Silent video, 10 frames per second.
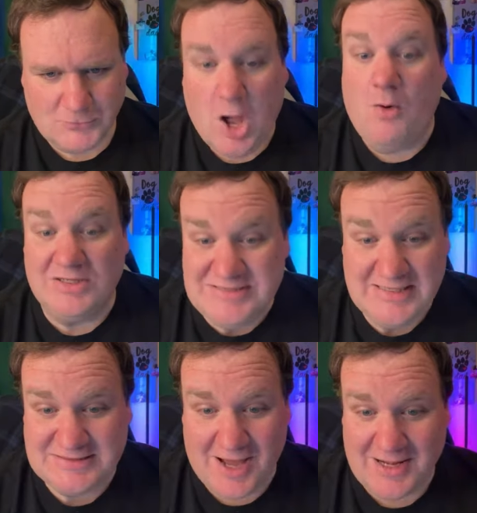Oh, on
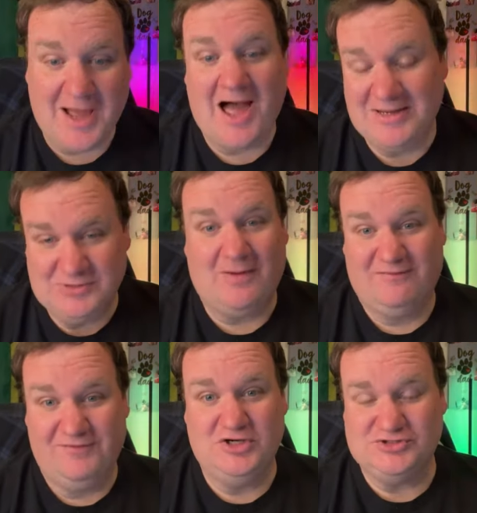TikTok. I should
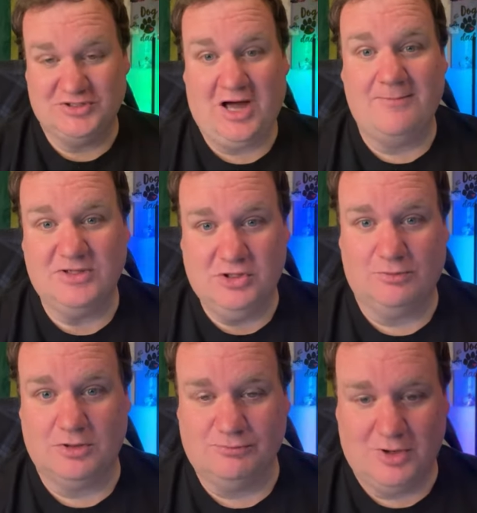probably finish the comment you
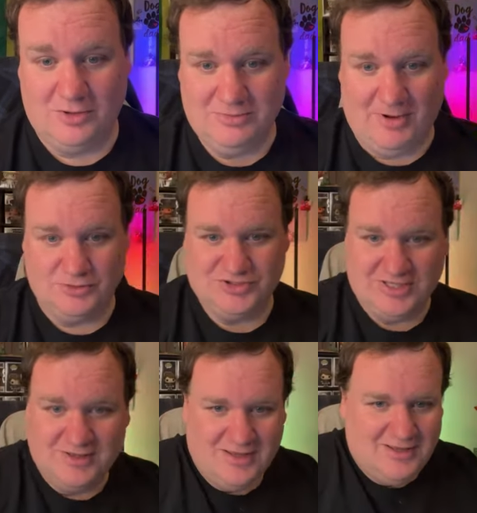wrote you posted.